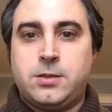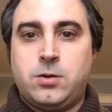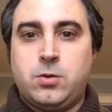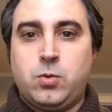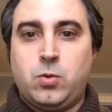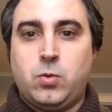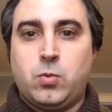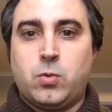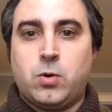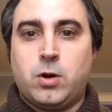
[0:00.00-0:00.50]

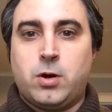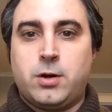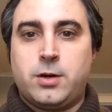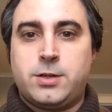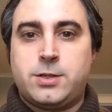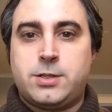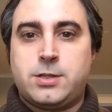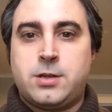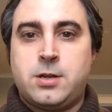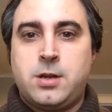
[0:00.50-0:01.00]
new
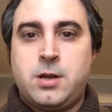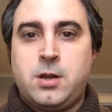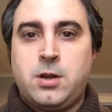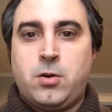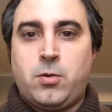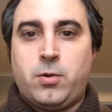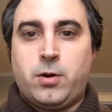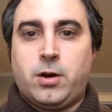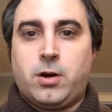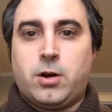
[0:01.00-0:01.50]
words
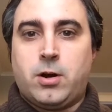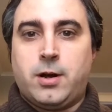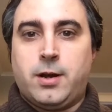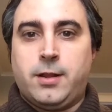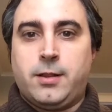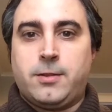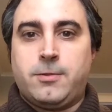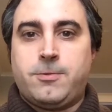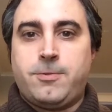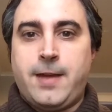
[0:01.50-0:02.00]

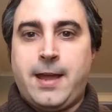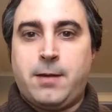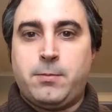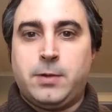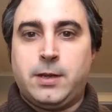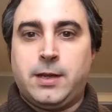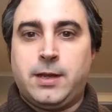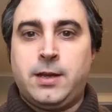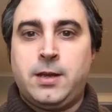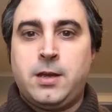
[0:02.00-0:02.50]
regarding the
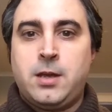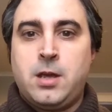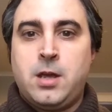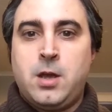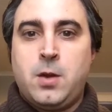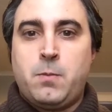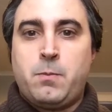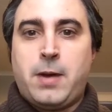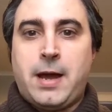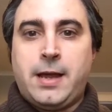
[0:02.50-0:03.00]
family
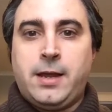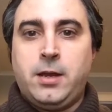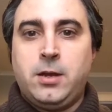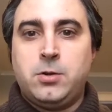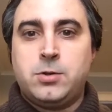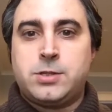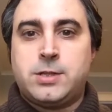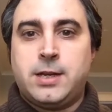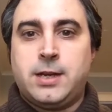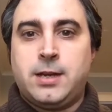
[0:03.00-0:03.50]
by
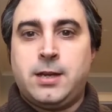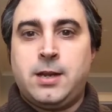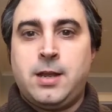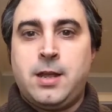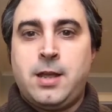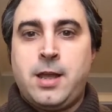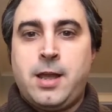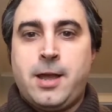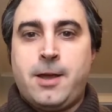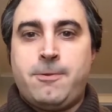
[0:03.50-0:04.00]
using
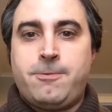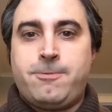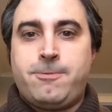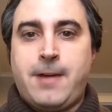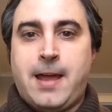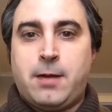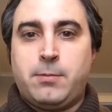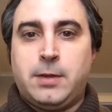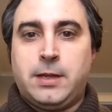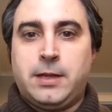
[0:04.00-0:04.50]
a
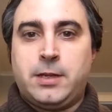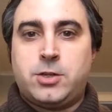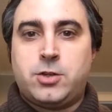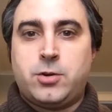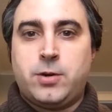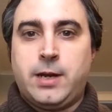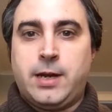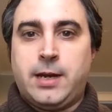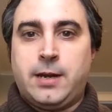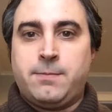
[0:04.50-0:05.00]
family
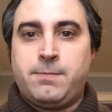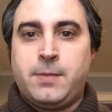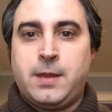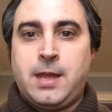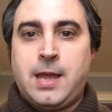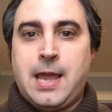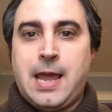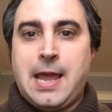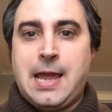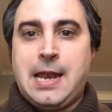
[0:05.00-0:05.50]
tree,
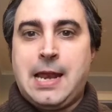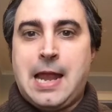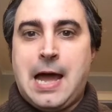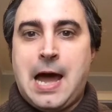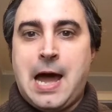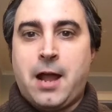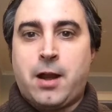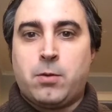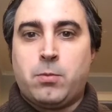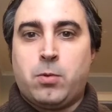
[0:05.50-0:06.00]
el
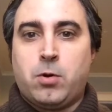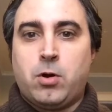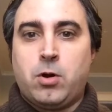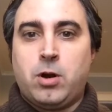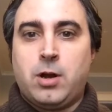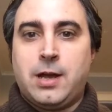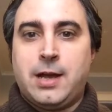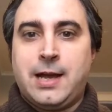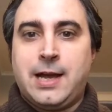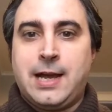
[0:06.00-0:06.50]

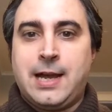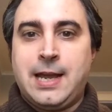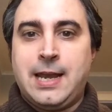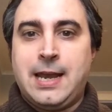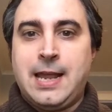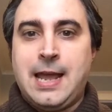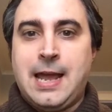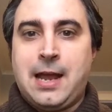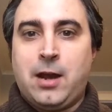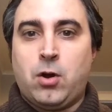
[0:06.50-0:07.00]
árbol
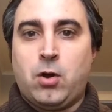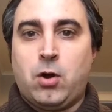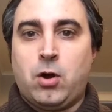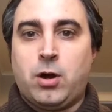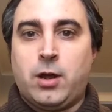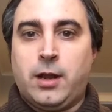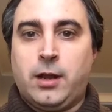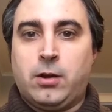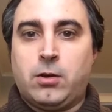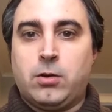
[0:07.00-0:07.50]

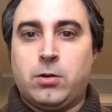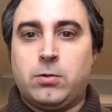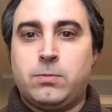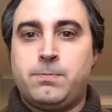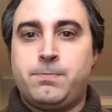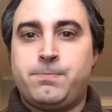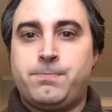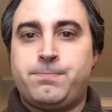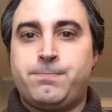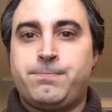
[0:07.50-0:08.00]
genealógico.
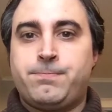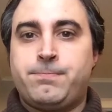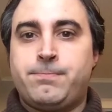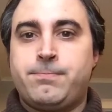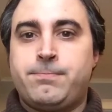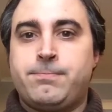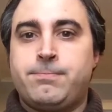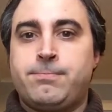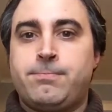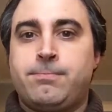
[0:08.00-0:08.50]

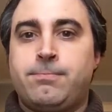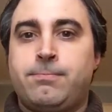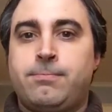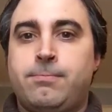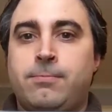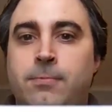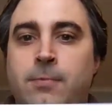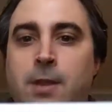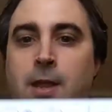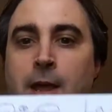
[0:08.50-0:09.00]

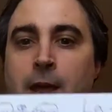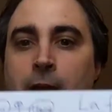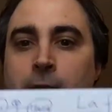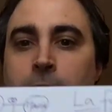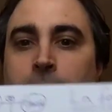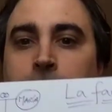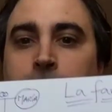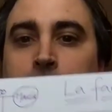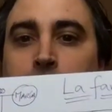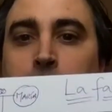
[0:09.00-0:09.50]
I have
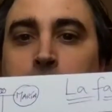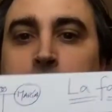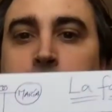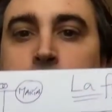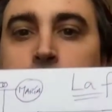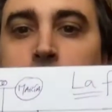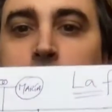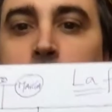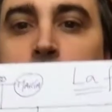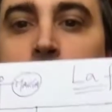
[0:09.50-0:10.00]
a family
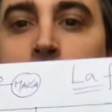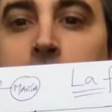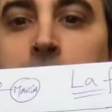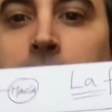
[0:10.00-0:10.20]
tree right